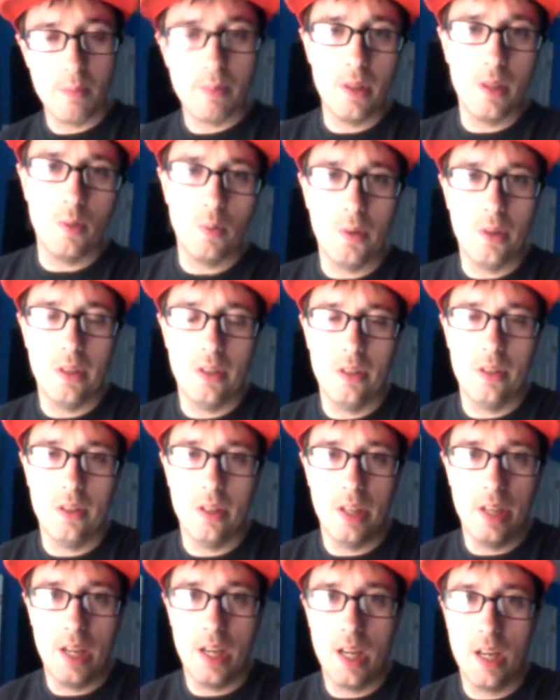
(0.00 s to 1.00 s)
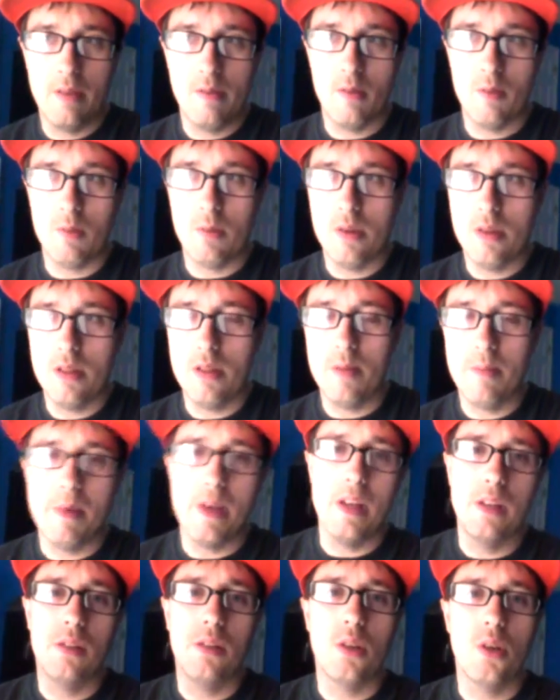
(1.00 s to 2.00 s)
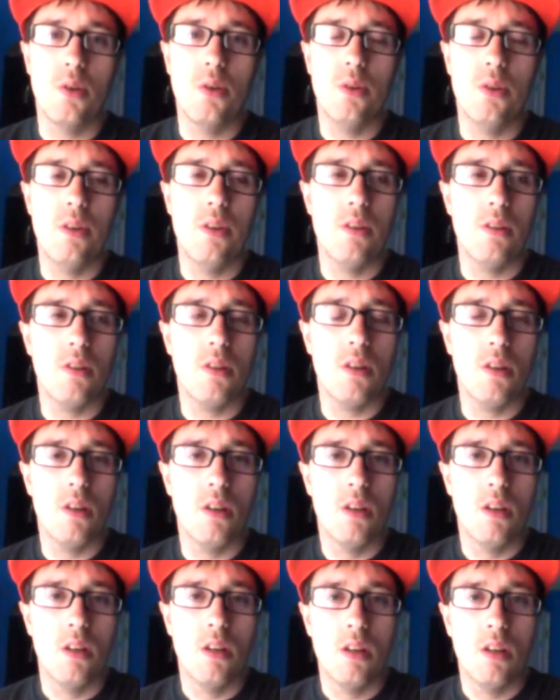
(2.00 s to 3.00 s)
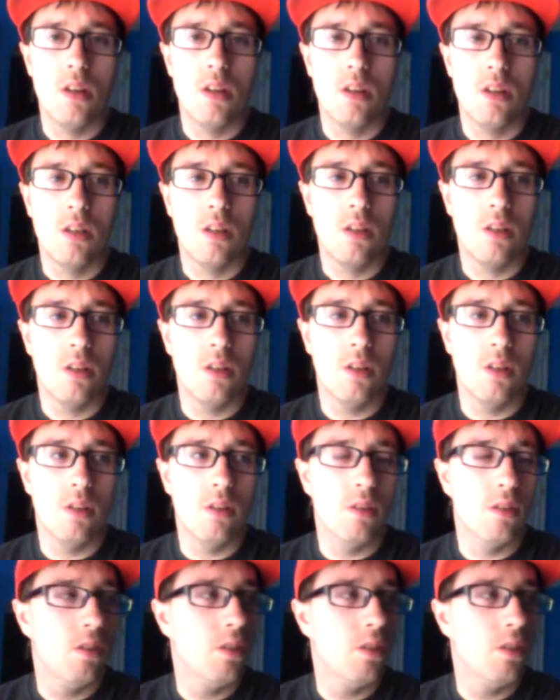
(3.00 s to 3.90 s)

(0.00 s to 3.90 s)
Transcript: be the winner. They have won the best goalies. You know,